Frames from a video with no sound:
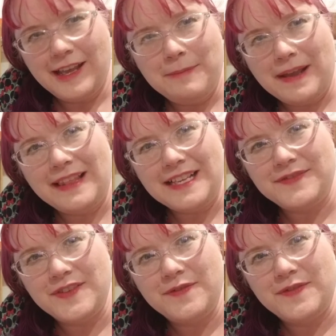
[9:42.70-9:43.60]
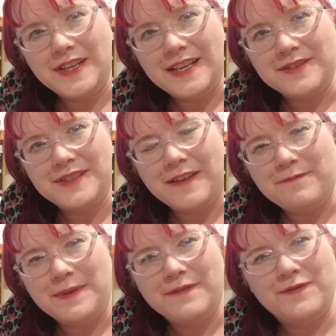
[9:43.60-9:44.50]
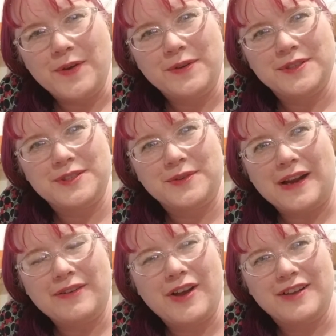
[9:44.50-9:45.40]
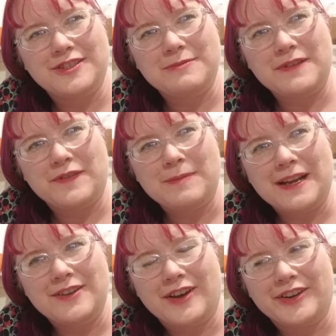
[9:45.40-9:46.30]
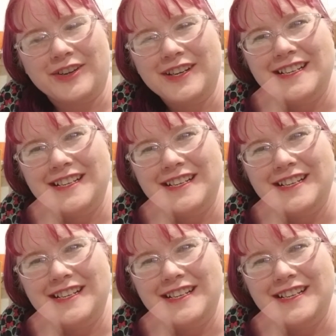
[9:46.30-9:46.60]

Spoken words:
My last few videos have been focused around costuming for my daughter.